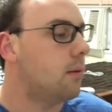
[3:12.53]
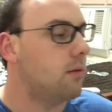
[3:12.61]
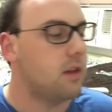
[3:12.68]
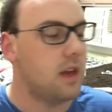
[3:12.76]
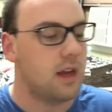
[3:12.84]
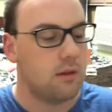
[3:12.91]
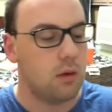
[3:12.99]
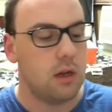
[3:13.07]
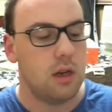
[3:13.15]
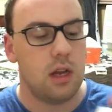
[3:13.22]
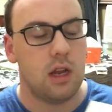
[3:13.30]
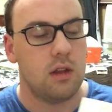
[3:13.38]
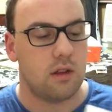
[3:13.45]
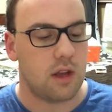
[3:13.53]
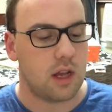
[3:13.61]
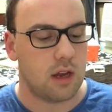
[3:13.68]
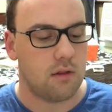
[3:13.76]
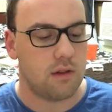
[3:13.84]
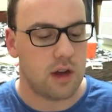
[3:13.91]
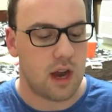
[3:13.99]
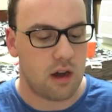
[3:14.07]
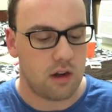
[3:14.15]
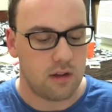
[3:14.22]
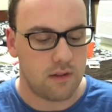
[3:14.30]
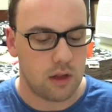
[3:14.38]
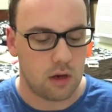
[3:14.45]
The next one is again for
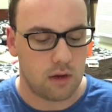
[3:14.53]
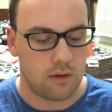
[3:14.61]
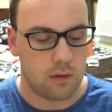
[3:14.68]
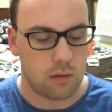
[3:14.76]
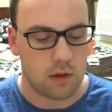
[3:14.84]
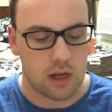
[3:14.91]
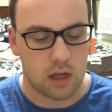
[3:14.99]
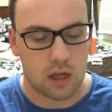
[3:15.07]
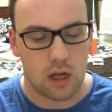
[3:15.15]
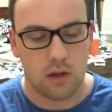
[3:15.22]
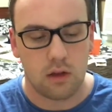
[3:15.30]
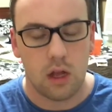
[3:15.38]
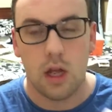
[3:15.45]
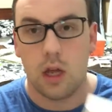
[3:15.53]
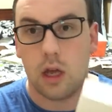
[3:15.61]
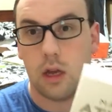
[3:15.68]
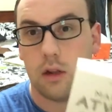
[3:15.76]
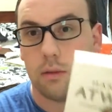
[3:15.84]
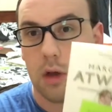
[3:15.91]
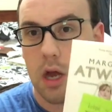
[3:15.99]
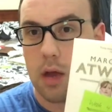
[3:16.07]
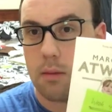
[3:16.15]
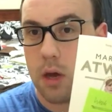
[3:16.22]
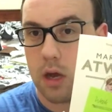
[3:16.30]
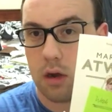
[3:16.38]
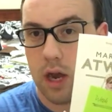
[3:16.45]
Narrative in the Novel, that class, and it's by
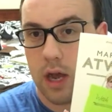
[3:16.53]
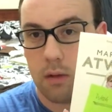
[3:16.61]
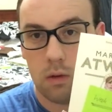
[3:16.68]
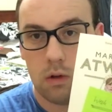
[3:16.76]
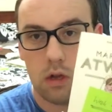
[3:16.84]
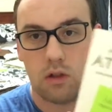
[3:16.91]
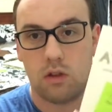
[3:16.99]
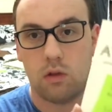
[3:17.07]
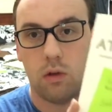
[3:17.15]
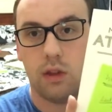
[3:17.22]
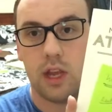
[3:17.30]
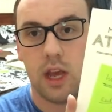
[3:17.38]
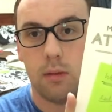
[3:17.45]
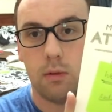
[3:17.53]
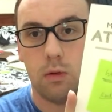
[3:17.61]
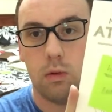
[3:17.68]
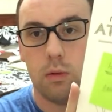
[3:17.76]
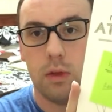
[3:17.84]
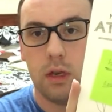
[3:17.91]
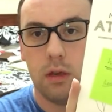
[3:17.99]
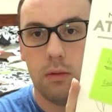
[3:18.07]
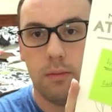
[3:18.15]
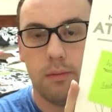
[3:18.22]
Margaret Atwood. It's called The Edible Woman.